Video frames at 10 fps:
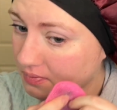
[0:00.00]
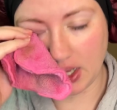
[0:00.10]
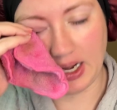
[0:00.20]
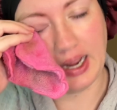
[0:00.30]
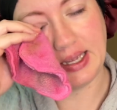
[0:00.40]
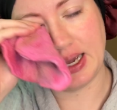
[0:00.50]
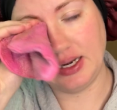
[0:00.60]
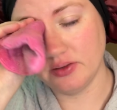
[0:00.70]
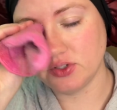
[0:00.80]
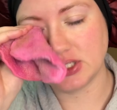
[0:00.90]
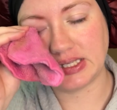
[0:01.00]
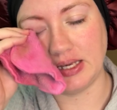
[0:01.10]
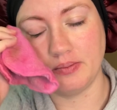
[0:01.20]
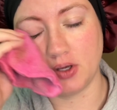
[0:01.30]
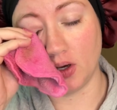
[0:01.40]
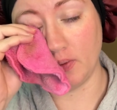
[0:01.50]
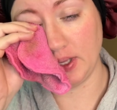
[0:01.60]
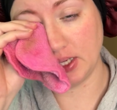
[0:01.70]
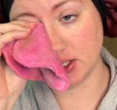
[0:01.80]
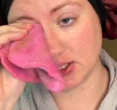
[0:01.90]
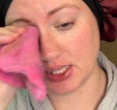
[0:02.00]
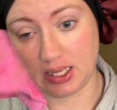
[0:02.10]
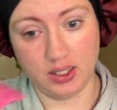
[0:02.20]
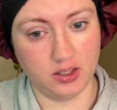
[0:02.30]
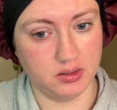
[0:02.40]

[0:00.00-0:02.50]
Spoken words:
And I kind of just keep going until